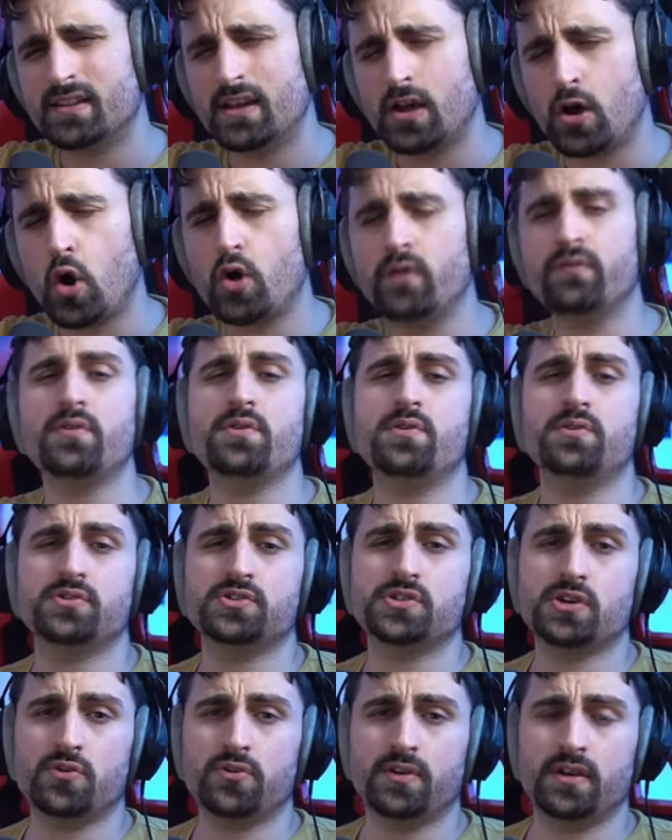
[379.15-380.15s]
Hover your
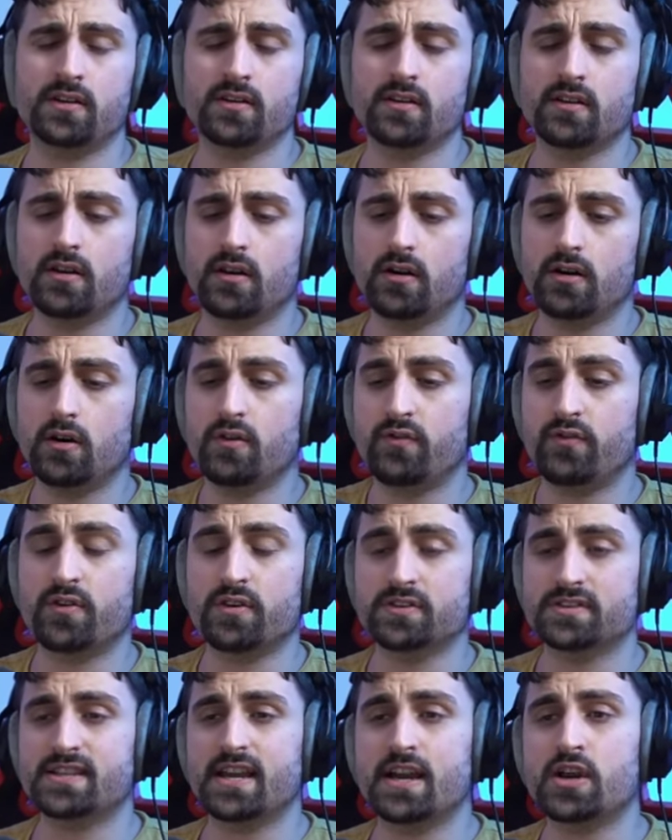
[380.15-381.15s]
screen uh, for
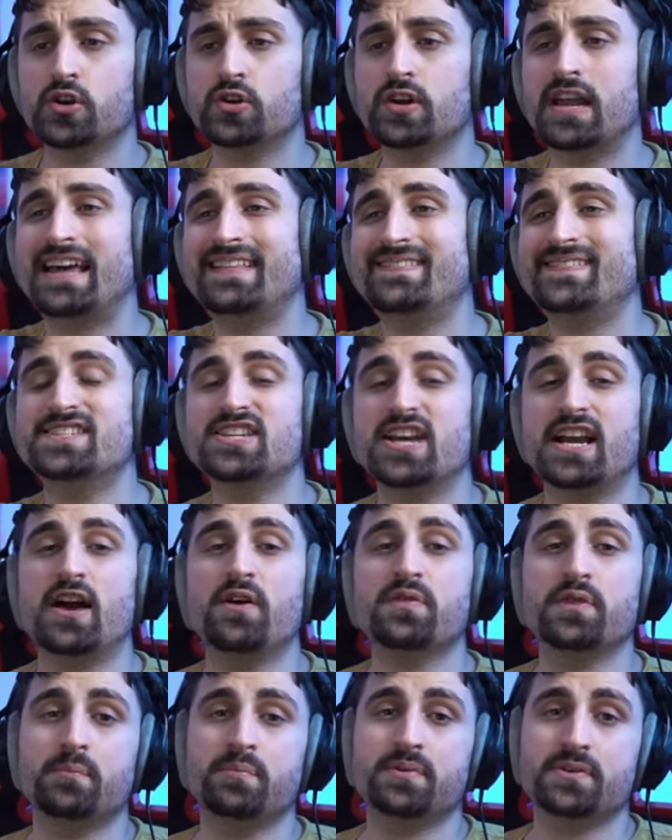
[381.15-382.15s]
a second and check
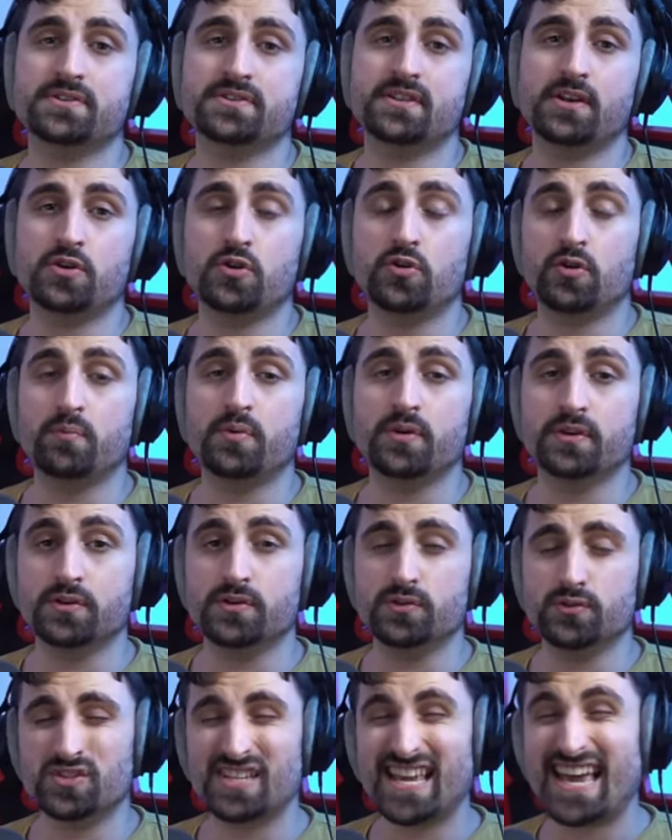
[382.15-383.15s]
out the perks that your opponent
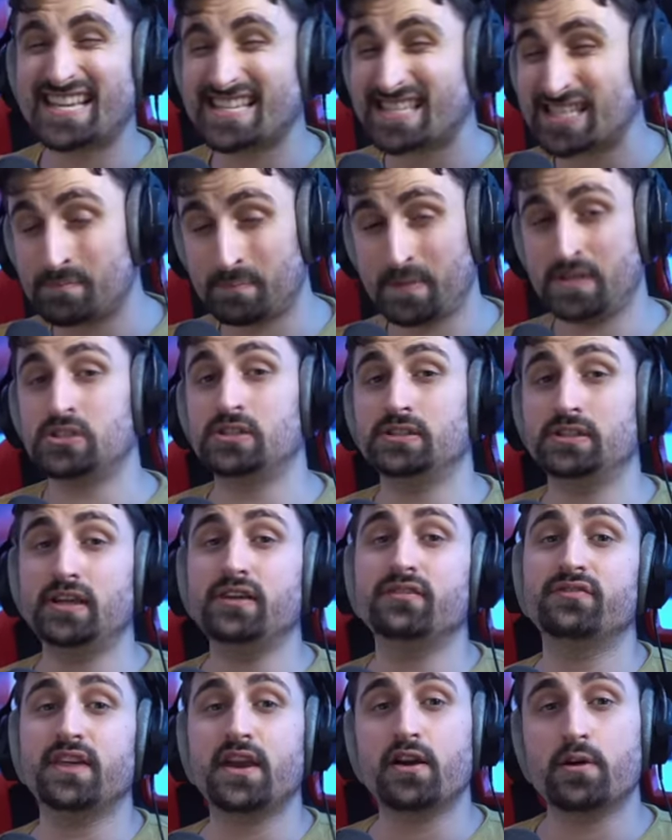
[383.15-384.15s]
used, especially
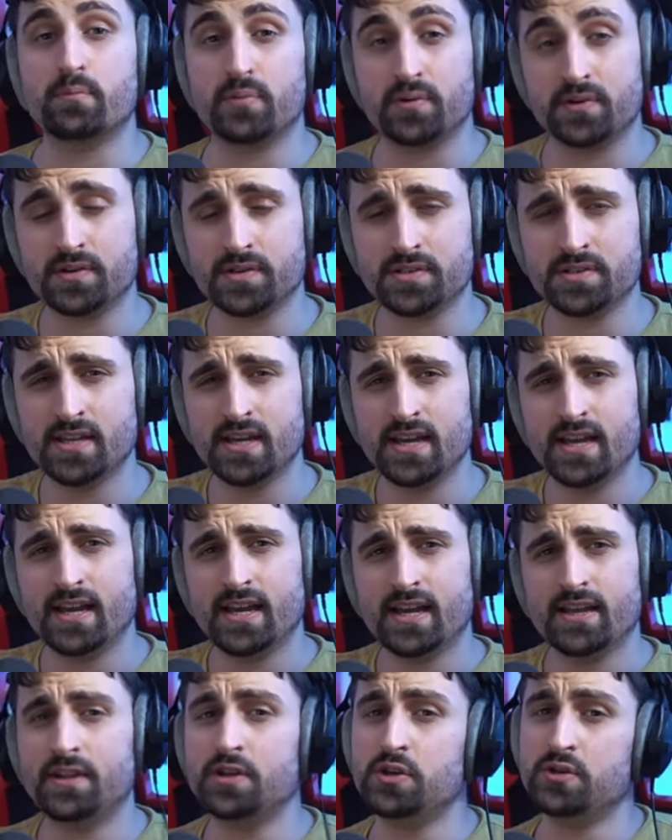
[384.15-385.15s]
if they are perks
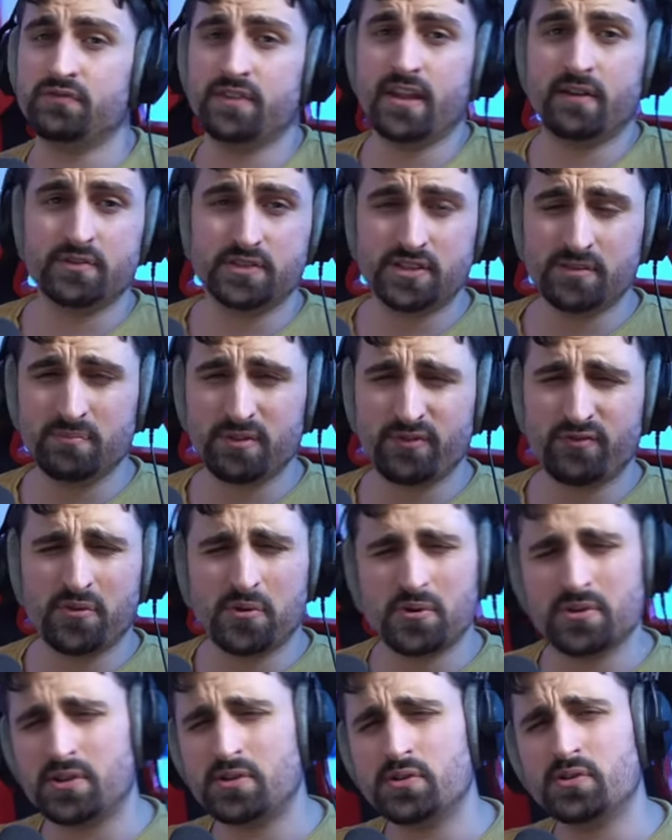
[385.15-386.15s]
that you've never seen
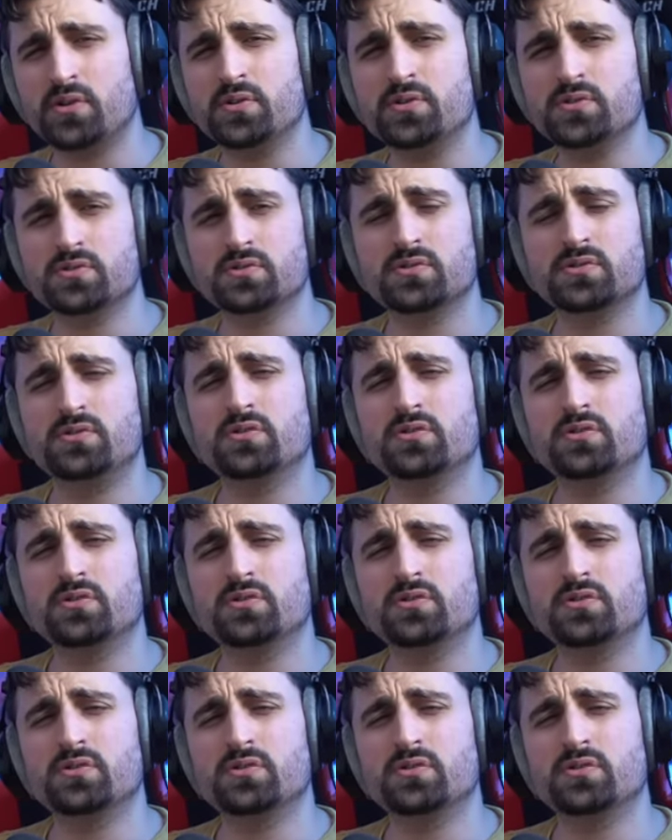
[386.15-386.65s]
before that you're not you,